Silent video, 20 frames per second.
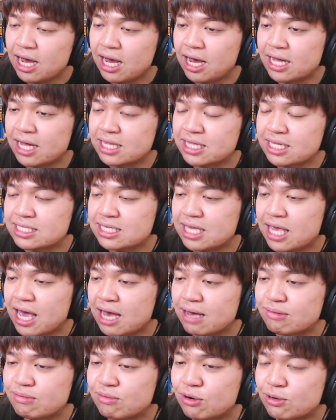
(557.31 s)
these
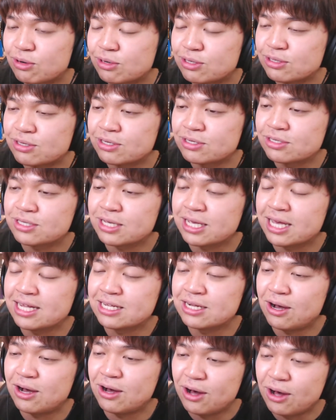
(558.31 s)
camcorders
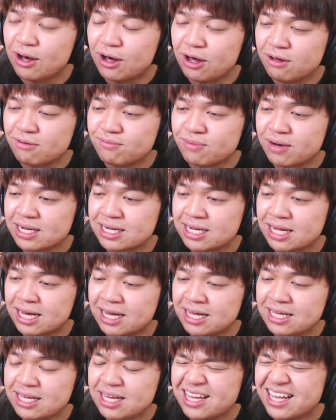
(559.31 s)
and all, but,
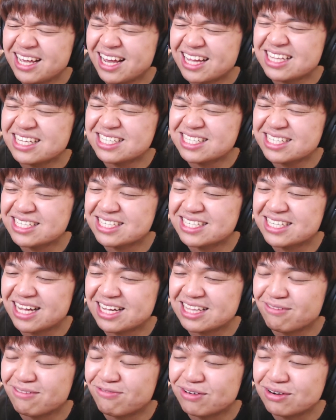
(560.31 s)
yeah, this is
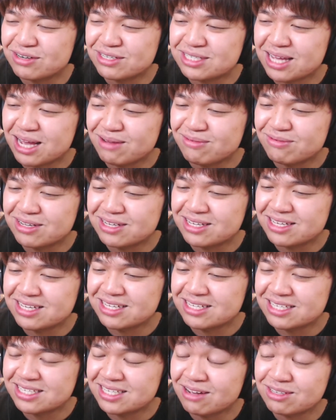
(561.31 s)
not the first time
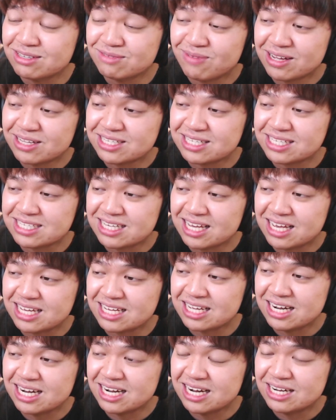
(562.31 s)
I was about to say,
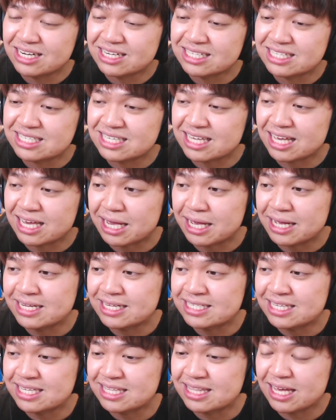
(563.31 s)
you know, it's like,
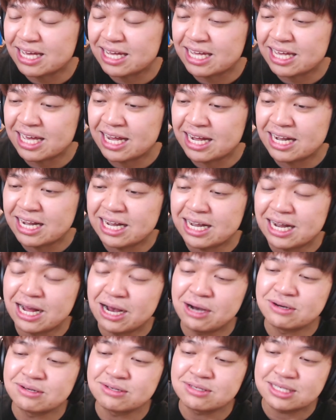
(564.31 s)
to think, yeah, you
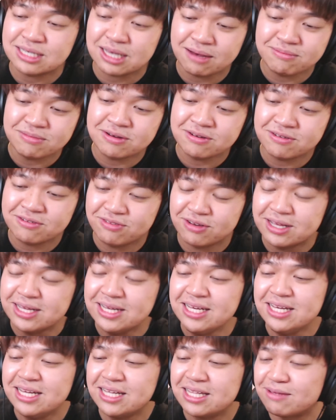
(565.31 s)
know, some of
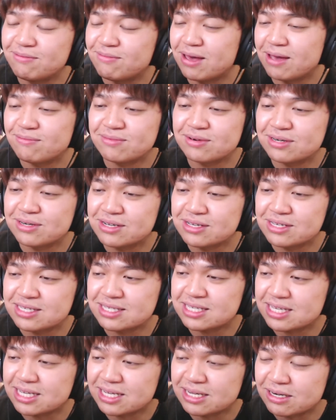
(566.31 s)
the members
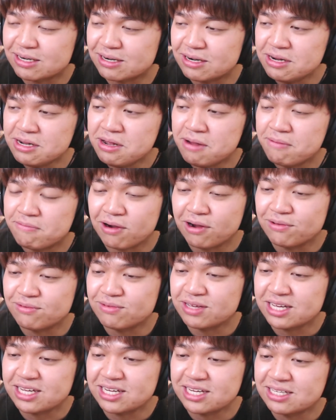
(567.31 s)
here
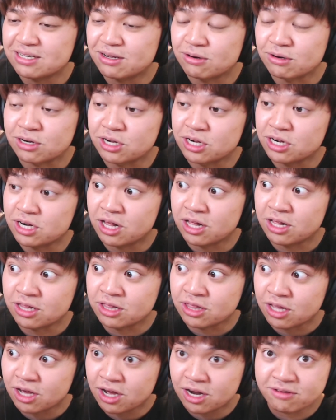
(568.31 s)
probably, or good, a
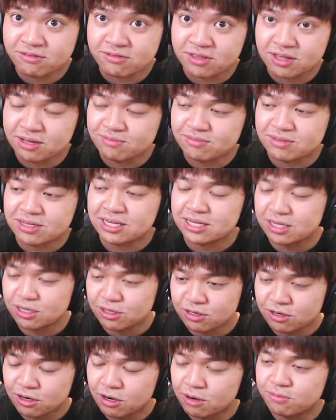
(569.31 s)
lot of them didn't
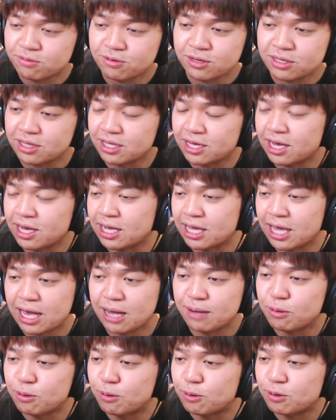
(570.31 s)
grow up with a
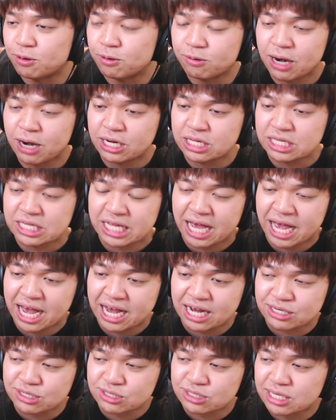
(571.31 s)
camcorder around the
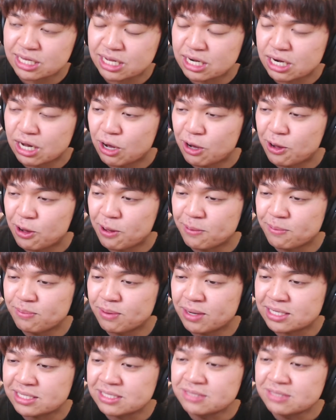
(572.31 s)
house and all, but